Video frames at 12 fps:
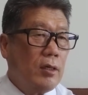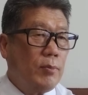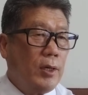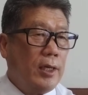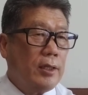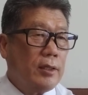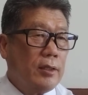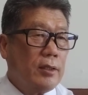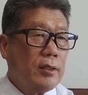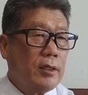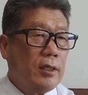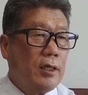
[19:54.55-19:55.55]
plan,
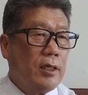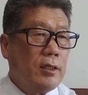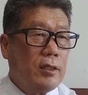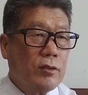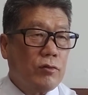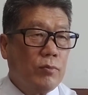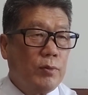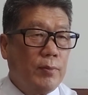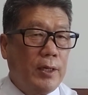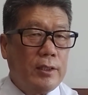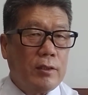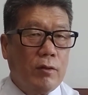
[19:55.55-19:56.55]
and the
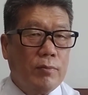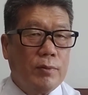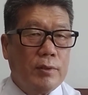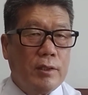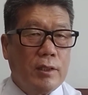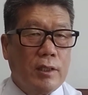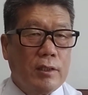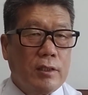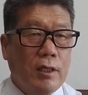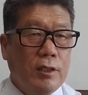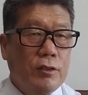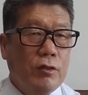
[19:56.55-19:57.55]
supervisor of
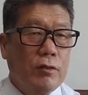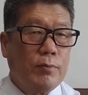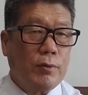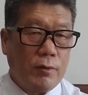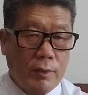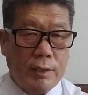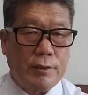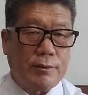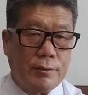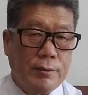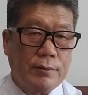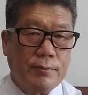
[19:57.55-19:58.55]
construction progress.